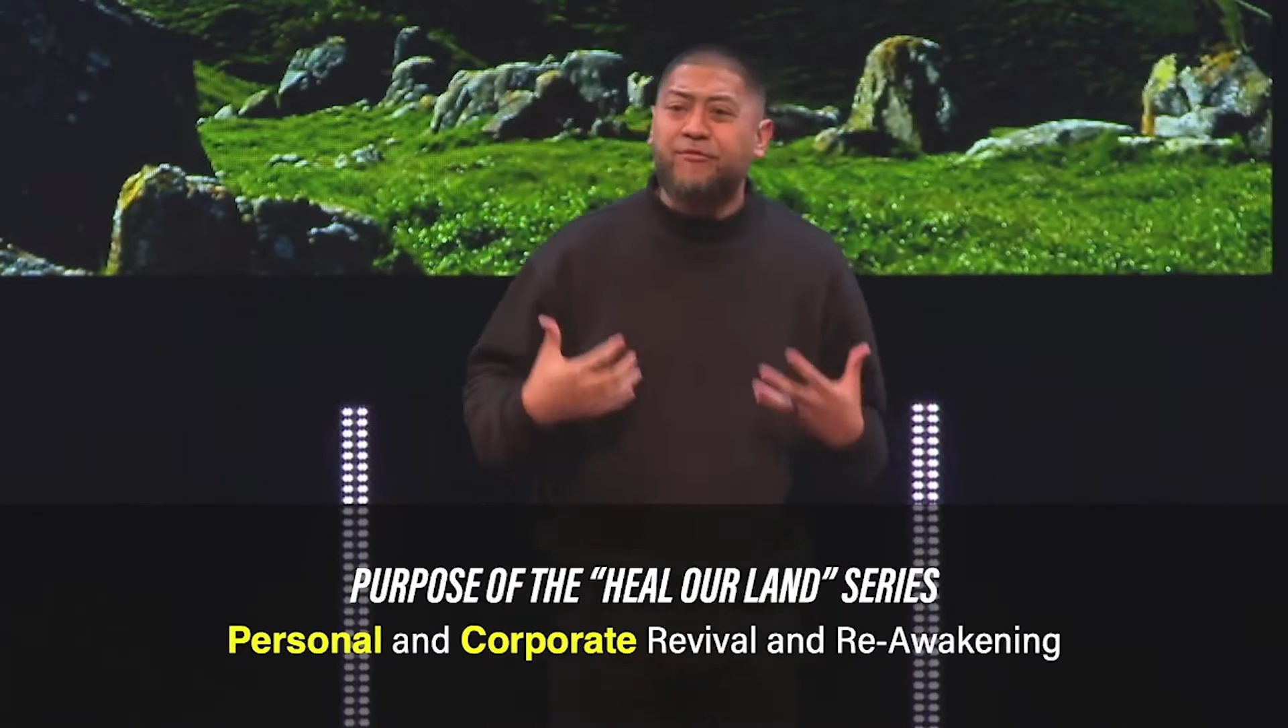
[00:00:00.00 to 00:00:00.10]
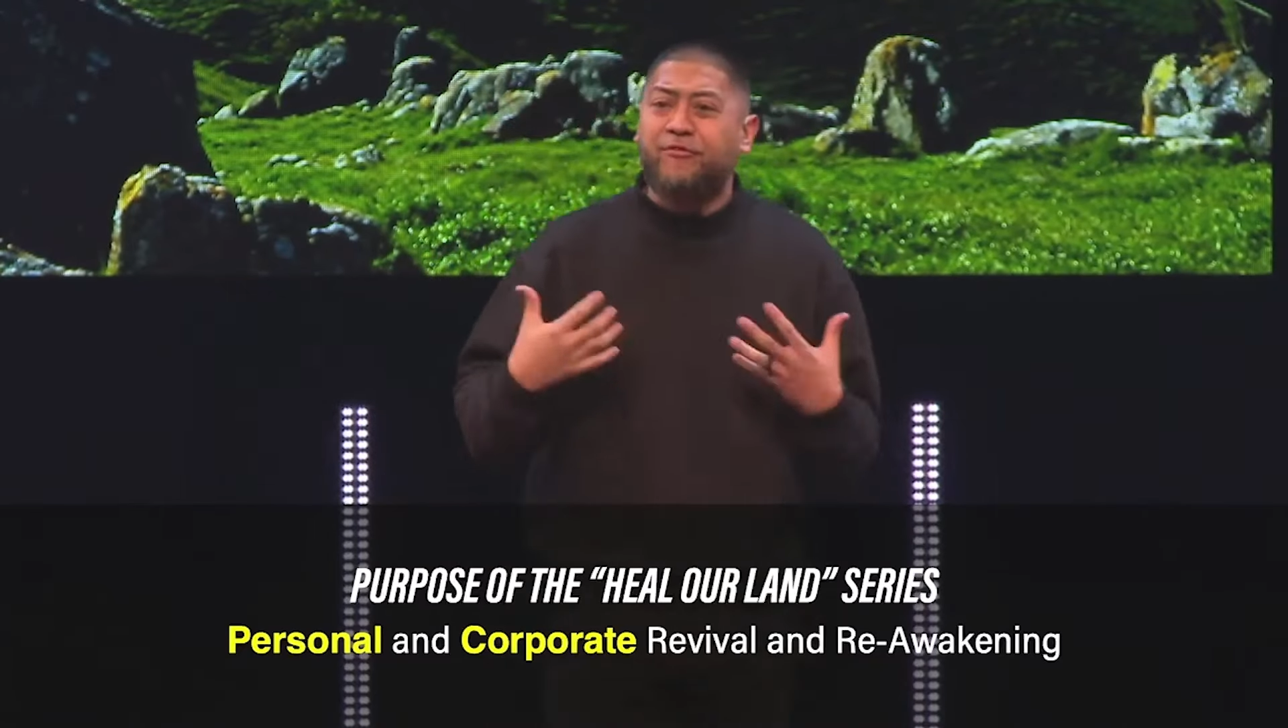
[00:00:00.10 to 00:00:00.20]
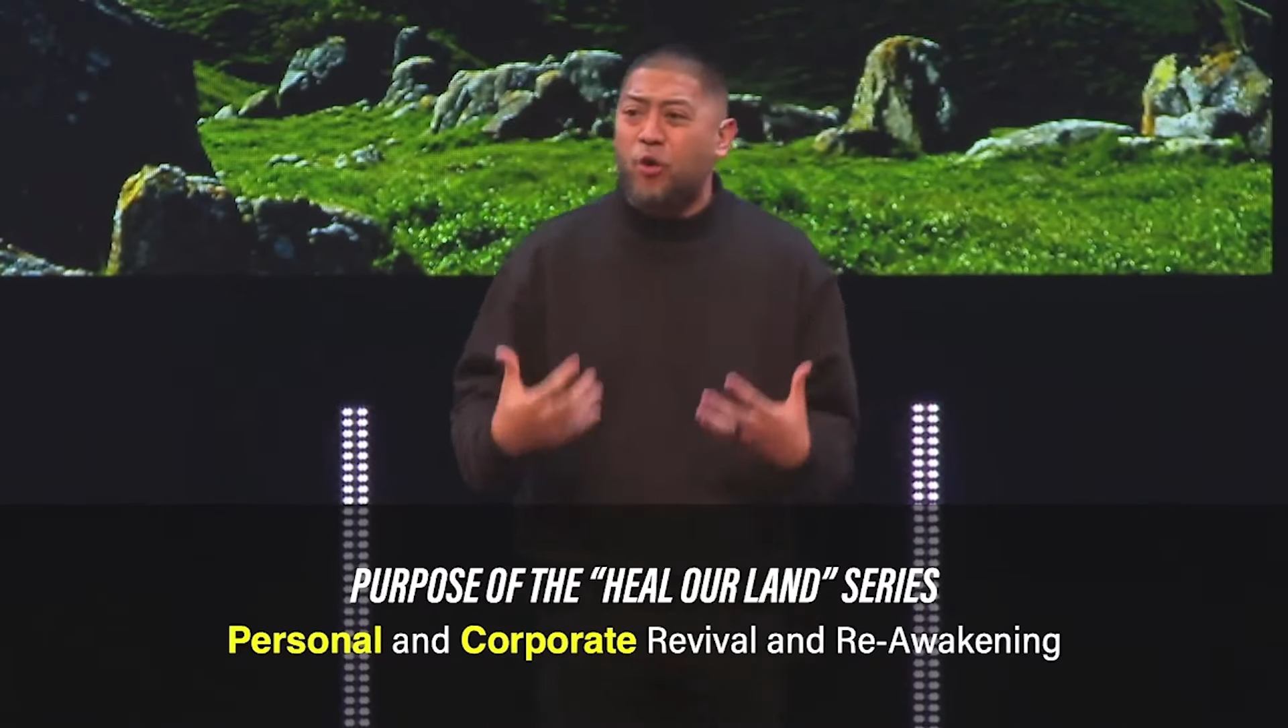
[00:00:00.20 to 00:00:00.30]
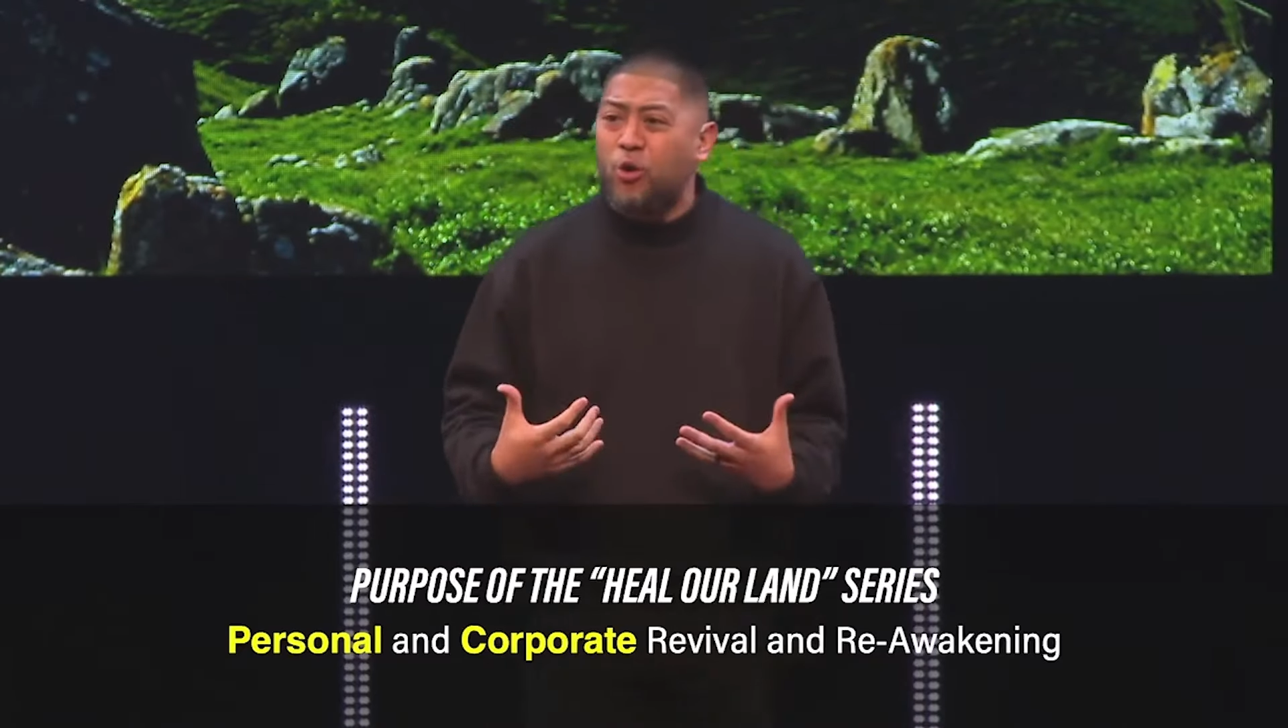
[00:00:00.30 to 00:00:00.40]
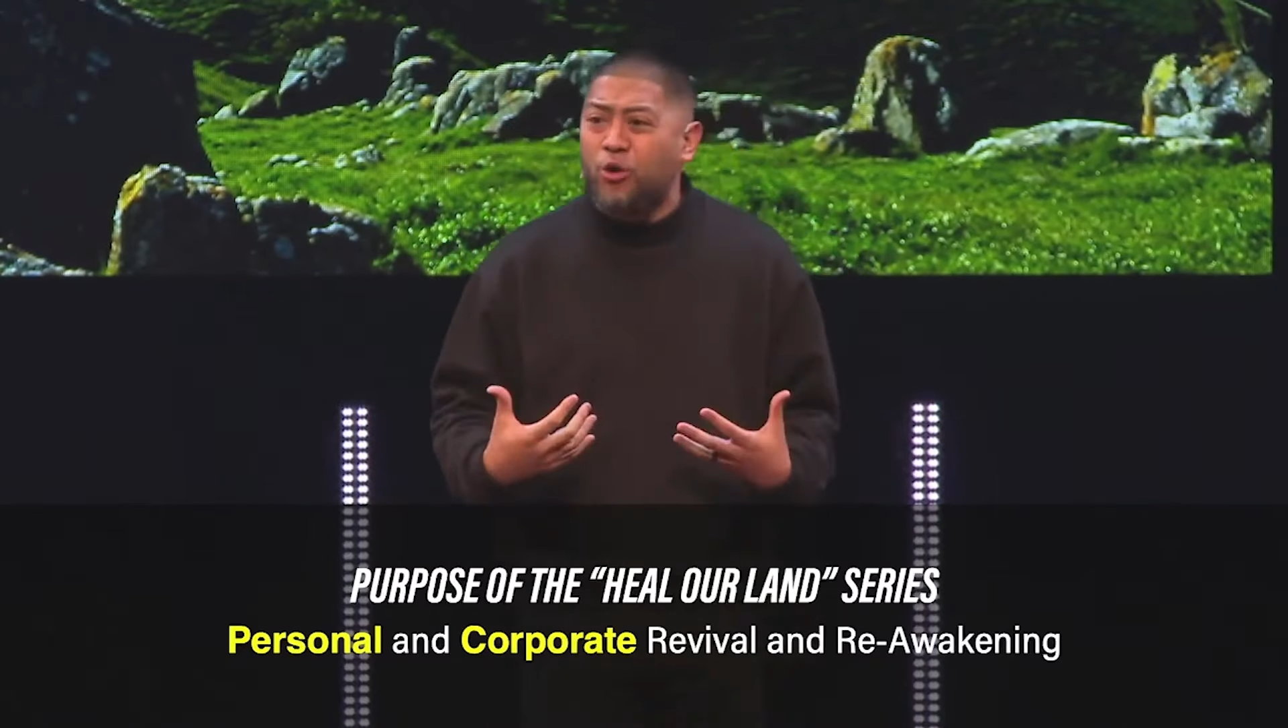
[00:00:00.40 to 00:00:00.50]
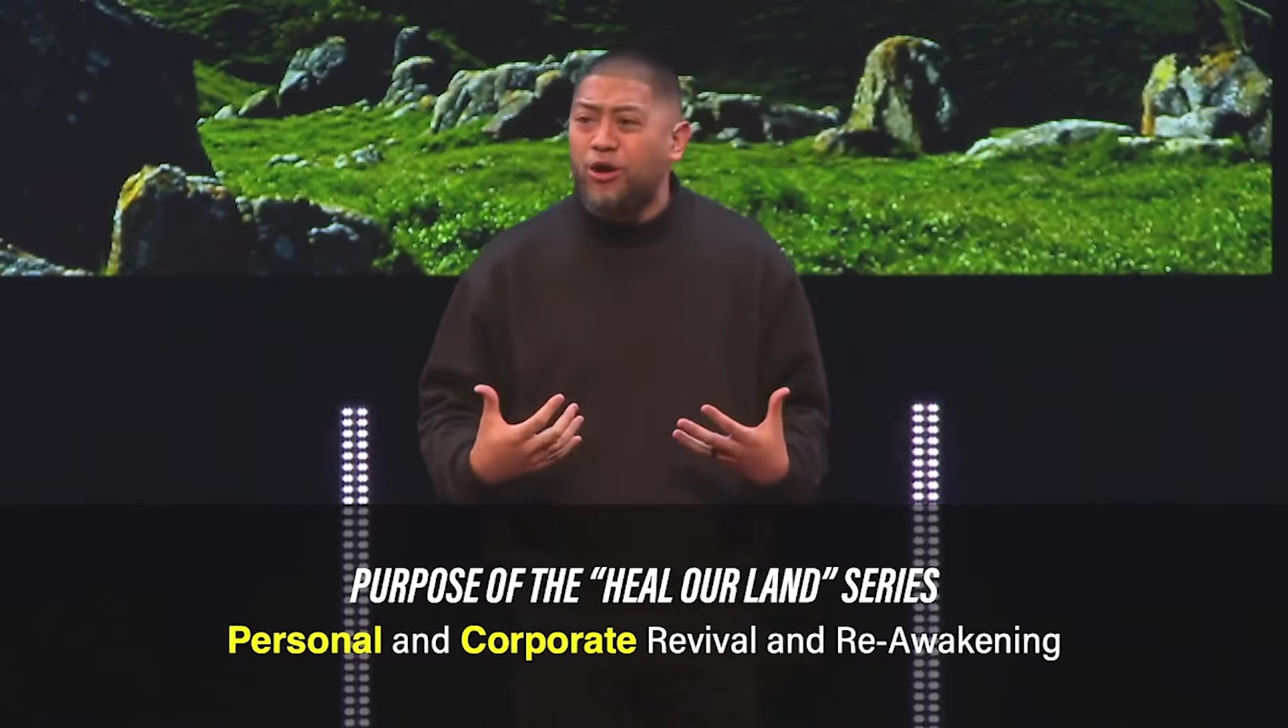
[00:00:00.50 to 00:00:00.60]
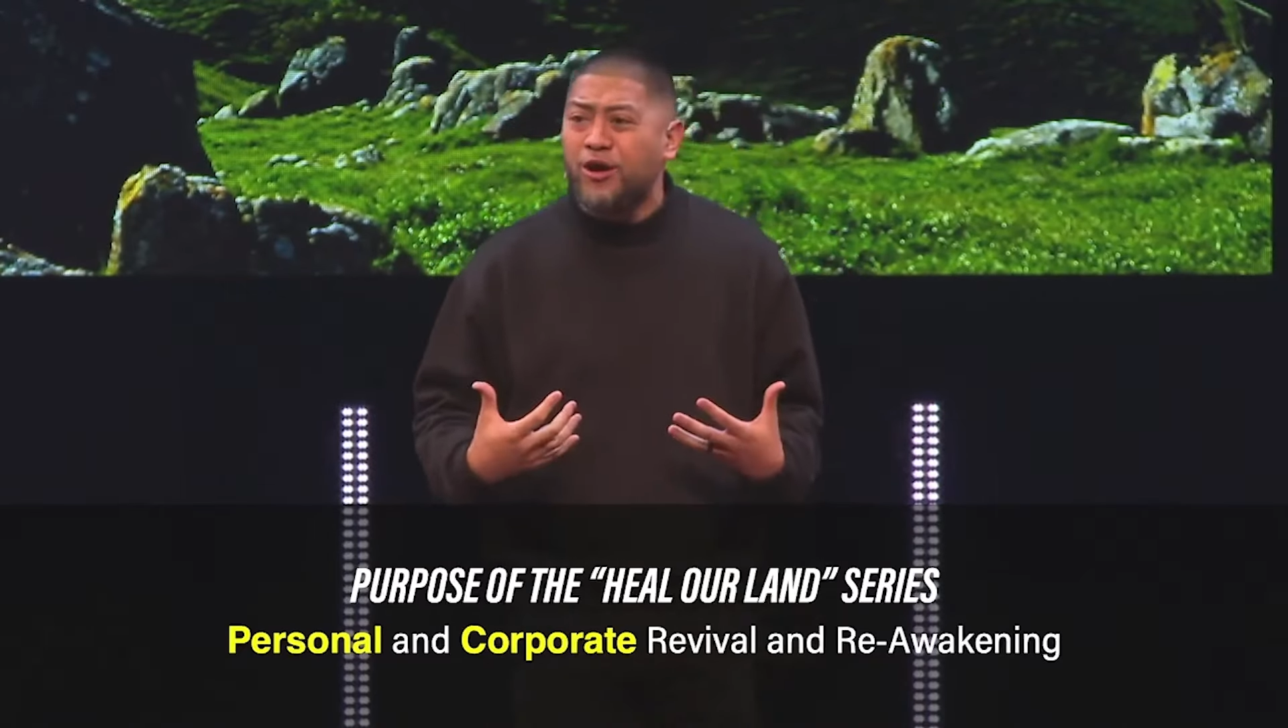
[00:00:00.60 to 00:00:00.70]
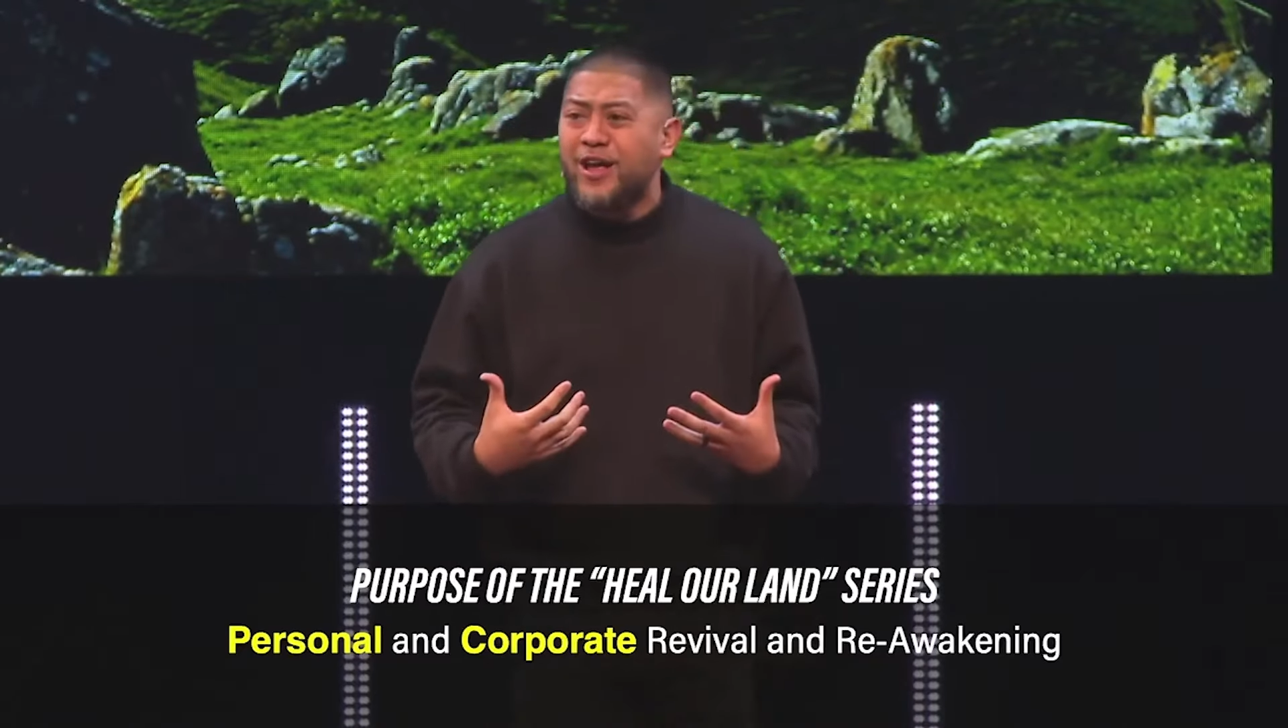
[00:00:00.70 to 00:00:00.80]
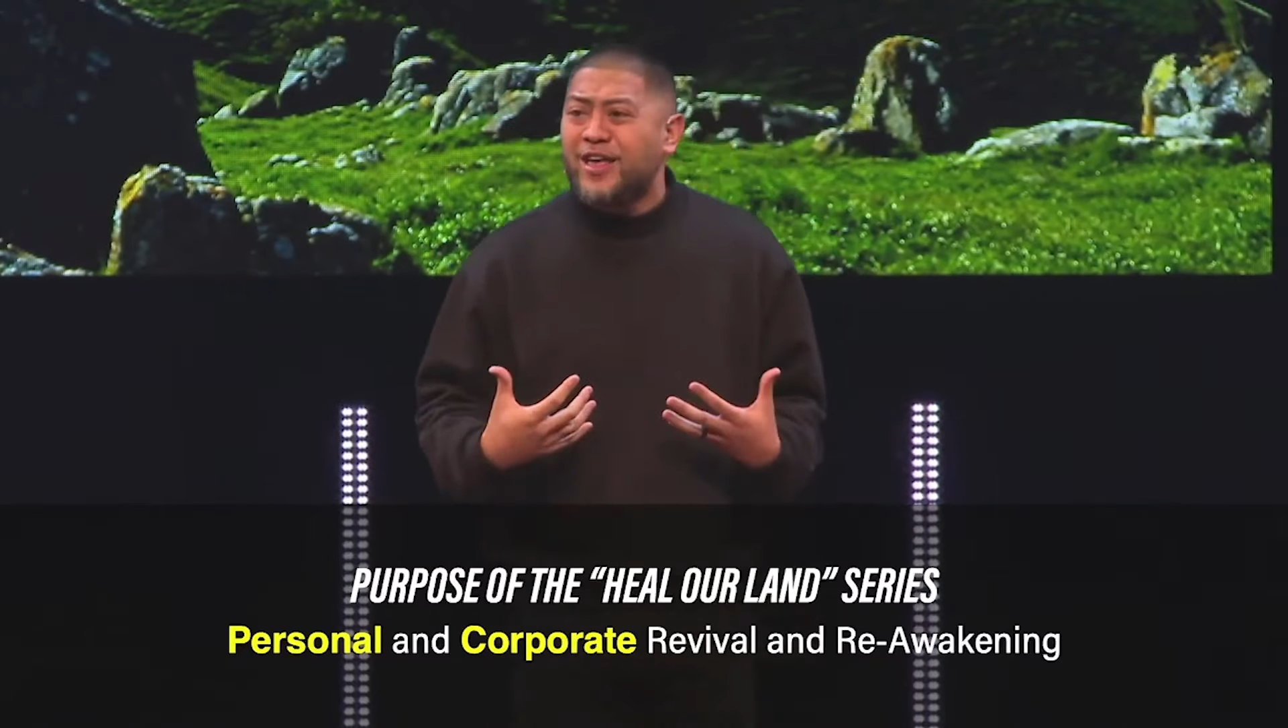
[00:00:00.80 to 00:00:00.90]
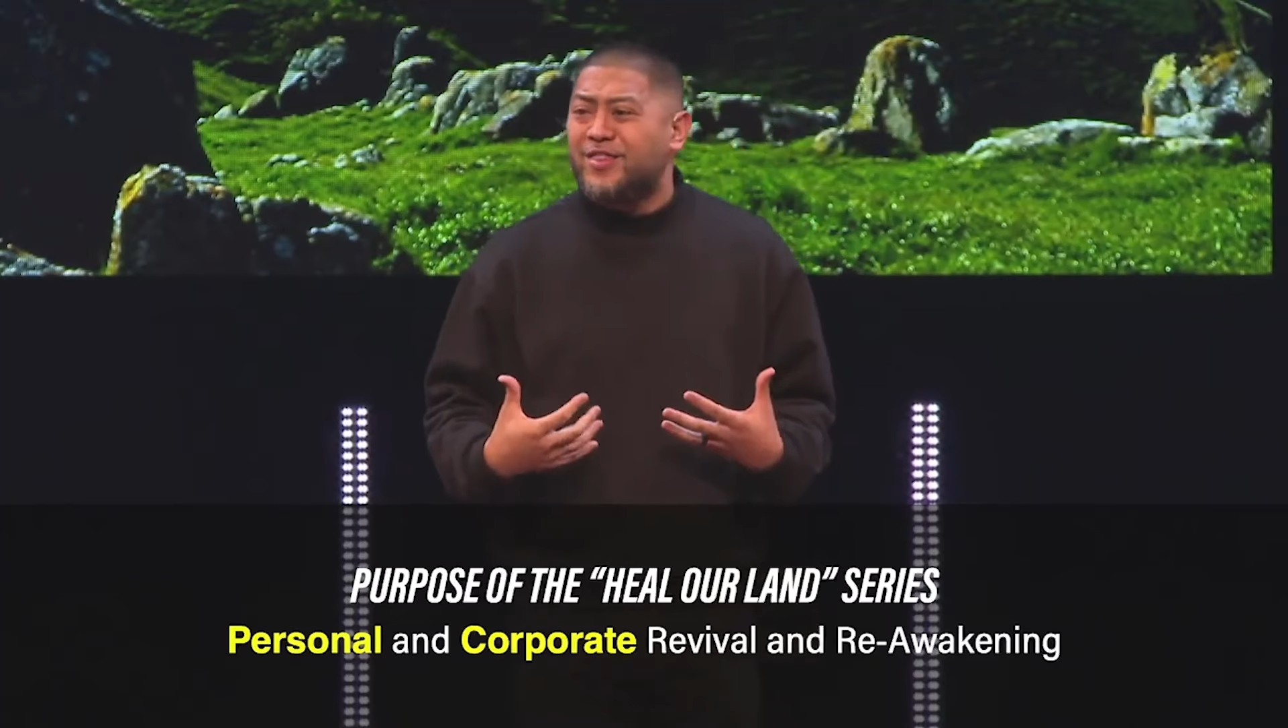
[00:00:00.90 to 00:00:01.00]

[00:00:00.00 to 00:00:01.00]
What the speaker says: for